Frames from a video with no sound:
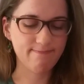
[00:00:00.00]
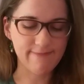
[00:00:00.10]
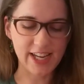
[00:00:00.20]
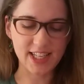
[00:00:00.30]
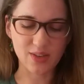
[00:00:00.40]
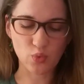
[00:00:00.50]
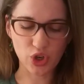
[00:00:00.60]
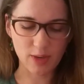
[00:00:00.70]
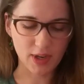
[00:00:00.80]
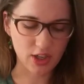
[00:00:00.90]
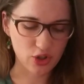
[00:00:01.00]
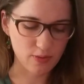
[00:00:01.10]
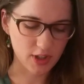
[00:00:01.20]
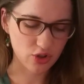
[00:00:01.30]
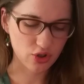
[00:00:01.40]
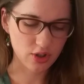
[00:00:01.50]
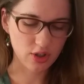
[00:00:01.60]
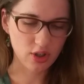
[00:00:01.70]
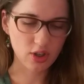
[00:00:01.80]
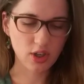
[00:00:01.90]
I didn't worry about it too much.
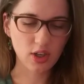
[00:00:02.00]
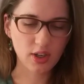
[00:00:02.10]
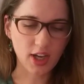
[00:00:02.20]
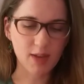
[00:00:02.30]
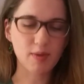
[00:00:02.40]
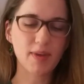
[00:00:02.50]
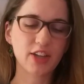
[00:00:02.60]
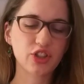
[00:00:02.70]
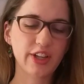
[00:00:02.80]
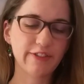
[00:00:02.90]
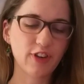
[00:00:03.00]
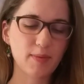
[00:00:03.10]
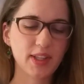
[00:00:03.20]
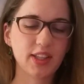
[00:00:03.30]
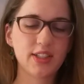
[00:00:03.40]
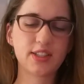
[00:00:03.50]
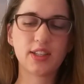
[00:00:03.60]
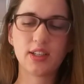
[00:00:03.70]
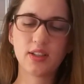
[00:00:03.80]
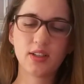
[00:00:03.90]
I'm imagining framing this
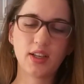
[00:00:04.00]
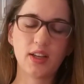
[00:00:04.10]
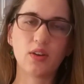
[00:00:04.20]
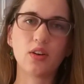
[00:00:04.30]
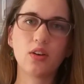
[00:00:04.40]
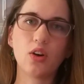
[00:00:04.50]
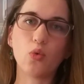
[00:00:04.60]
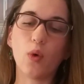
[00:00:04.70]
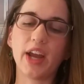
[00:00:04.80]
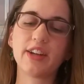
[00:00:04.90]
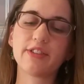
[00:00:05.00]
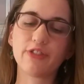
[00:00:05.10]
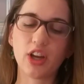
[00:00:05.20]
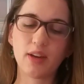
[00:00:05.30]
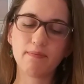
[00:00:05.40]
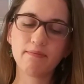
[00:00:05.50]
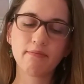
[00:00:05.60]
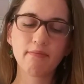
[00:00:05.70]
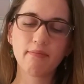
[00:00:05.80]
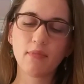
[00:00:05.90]
in a white frame,
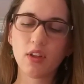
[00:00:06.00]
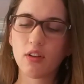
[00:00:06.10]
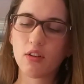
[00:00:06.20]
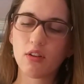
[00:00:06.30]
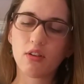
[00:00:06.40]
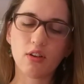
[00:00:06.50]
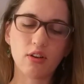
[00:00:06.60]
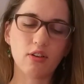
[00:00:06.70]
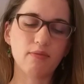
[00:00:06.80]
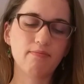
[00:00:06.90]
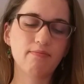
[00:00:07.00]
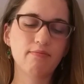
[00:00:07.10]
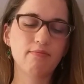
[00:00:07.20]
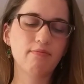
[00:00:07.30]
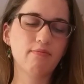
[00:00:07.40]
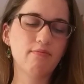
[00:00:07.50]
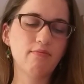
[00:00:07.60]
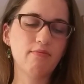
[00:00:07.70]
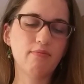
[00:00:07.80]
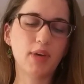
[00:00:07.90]

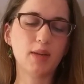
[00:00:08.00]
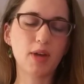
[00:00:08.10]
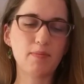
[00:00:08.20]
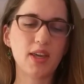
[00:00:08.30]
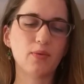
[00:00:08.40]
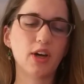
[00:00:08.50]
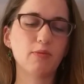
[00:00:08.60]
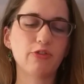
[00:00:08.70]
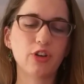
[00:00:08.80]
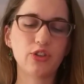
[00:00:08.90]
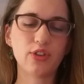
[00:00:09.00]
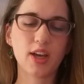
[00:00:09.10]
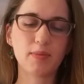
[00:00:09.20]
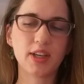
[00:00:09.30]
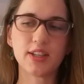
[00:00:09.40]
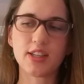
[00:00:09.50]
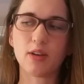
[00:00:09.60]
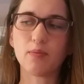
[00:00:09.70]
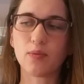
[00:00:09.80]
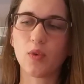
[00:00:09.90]
but it might be a while before I do that because
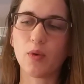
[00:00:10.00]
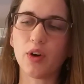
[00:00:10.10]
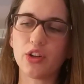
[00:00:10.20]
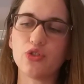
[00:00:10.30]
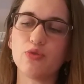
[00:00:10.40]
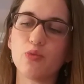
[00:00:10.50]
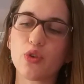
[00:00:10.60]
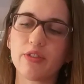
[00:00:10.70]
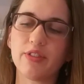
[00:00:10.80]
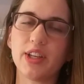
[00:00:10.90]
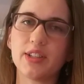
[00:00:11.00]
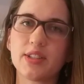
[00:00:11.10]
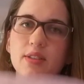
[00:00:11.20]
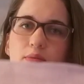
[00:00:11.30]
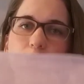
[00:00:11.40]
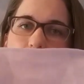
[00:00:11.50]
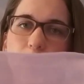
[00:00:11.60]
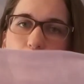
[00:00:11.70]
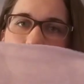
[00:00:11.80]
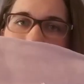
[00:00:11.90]
I want to do more of these
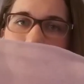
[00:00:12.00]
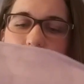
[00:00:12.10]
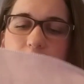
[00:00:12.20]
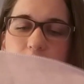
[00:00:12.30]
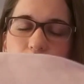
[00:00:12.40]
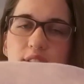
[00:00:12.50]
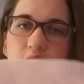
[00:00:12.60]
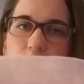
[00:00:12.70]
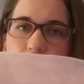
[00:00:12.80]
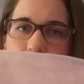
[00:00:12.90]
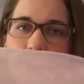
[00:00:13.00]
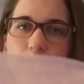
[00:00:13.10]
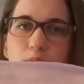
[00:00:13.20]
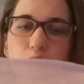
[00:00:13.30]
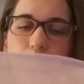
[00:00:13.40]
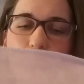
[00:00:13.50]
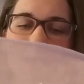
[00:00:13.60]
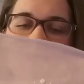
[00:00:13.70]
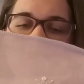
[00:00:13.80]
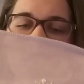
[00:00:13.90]
princesses. They're a series from Brooks
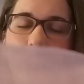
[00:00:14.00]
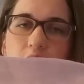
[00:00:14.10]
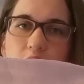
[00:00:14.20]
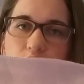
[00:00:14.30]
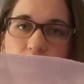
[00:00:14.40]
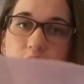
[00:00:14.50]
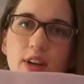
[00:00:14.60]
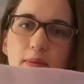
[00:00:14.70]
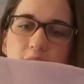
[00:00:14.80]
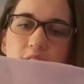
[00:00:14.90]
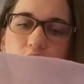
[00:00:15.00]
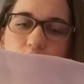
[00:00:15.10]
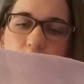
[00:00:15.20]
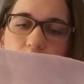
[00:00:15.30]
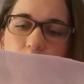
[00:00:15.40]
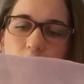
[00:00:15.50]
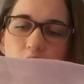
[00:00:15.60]
Books, and they're still coming out. She's